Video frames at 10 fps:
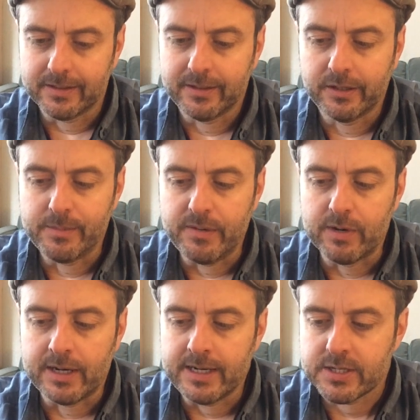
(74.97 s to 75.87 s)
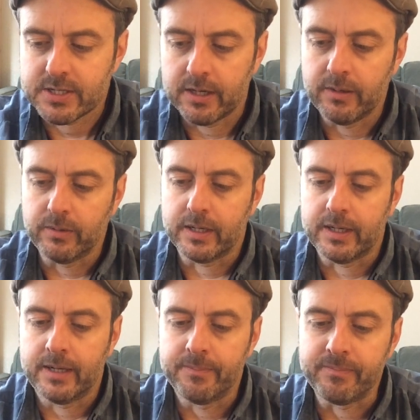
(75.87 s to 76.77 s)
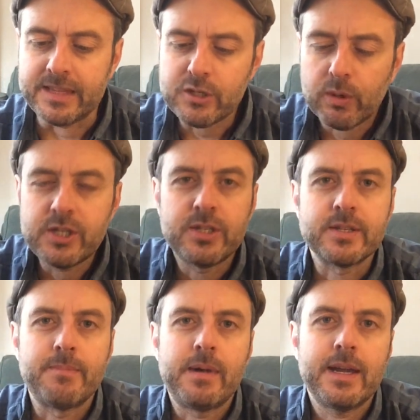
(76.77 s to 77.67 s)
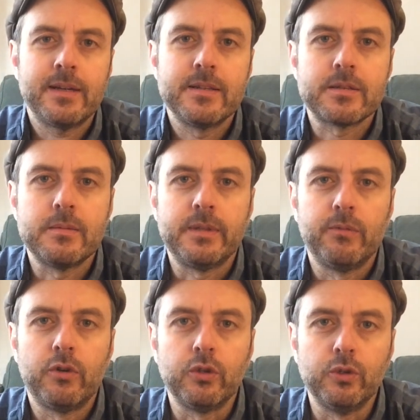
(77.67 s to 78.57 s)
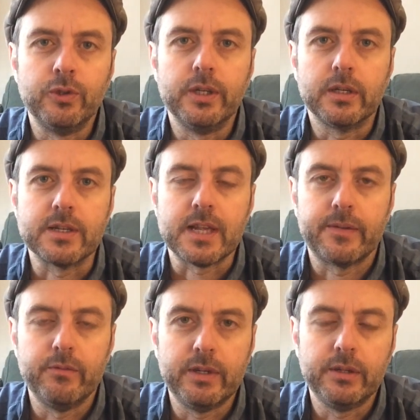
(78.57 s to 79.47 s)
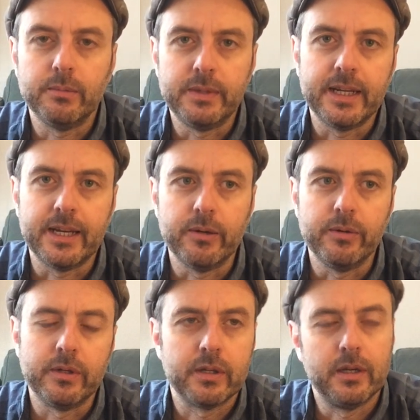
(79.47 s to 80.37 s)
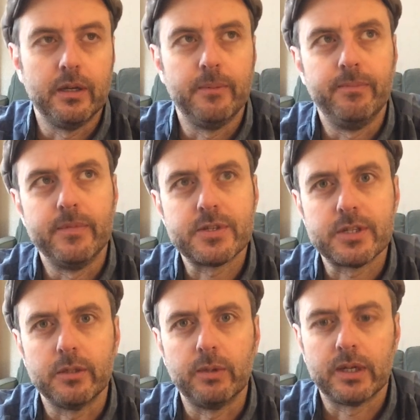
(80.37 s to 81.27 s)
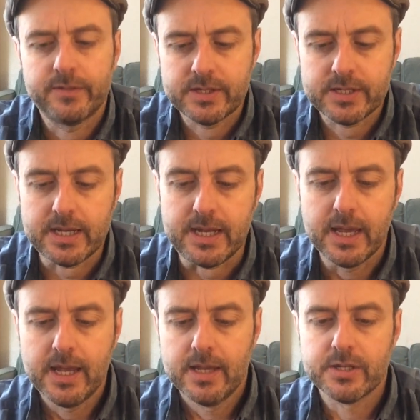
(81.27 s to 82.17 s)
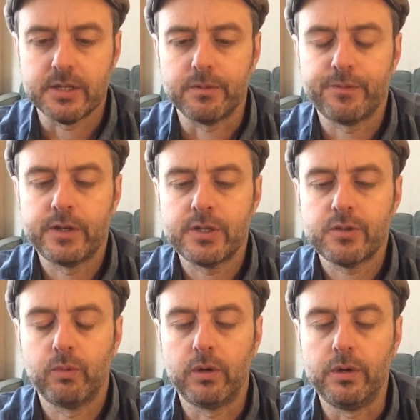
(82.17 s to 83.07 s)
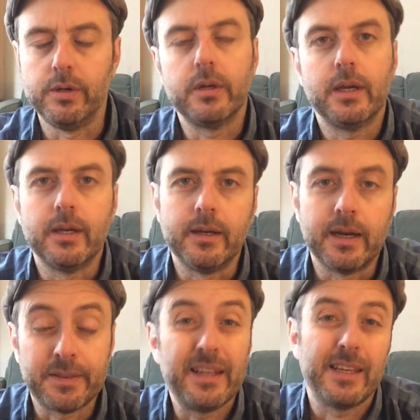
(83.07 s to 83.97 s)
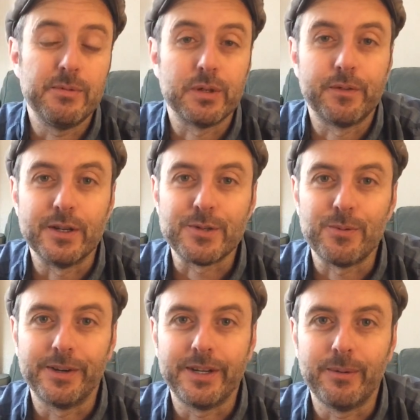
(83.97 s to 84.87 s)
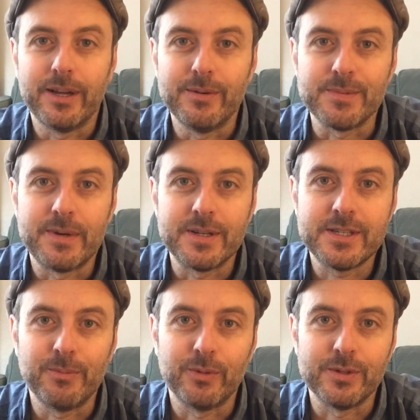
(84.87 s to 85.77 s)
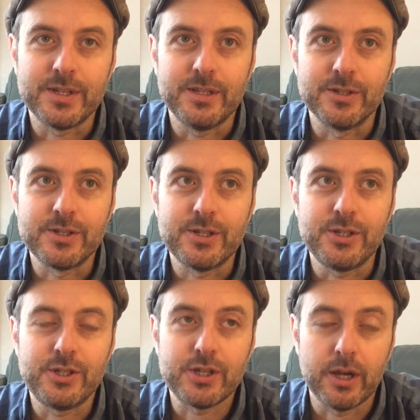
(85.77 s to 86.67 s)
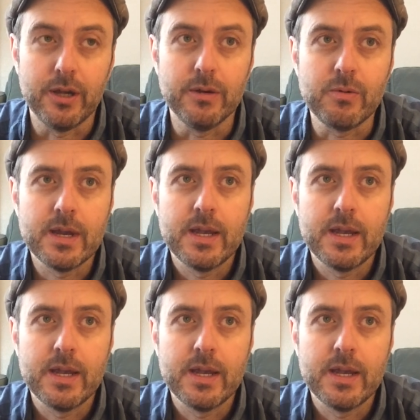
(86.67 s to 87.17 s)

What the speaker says: going to be right. So these questions, I might answer them in the wrong order because I haven't written them down, so we'll have to see. So the first one, I think it was the first one anyway, was Martin wanted us to show